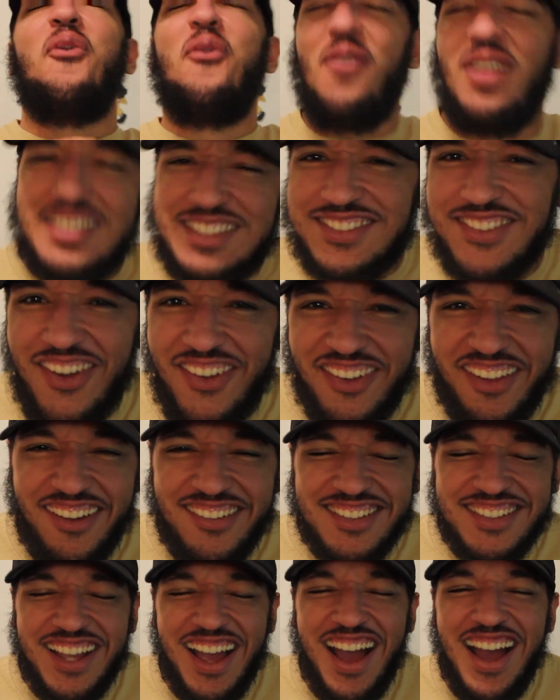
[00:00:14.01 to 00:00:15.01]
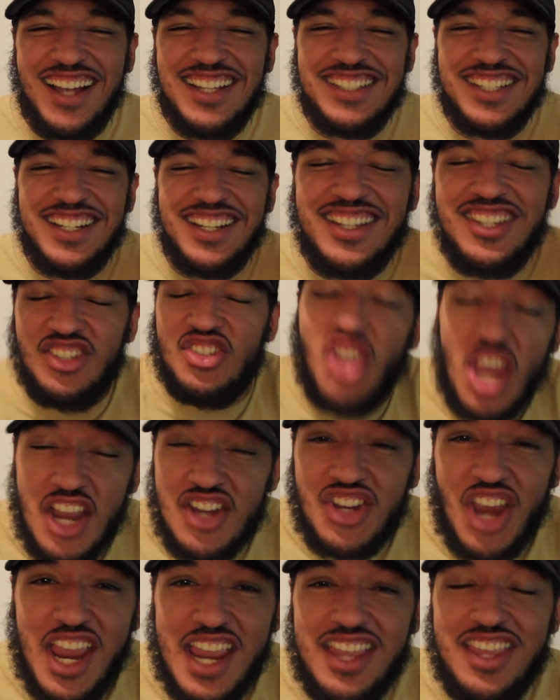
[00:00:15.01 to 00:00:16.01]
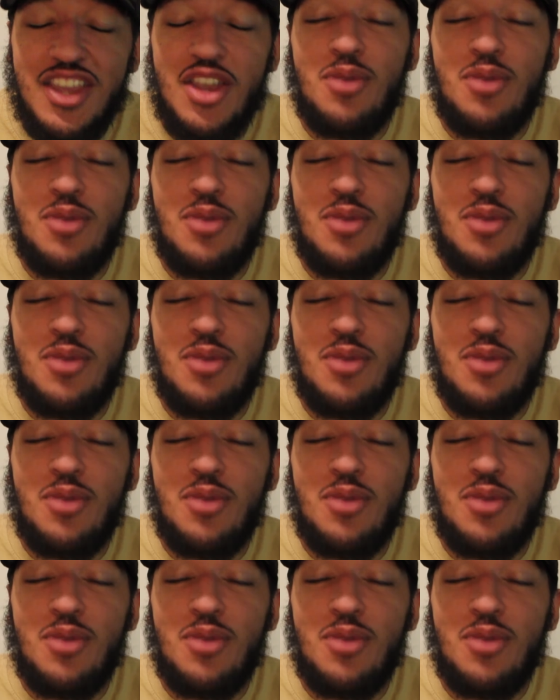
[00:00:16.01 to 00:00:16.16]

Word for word: What's going on guys? It is JJ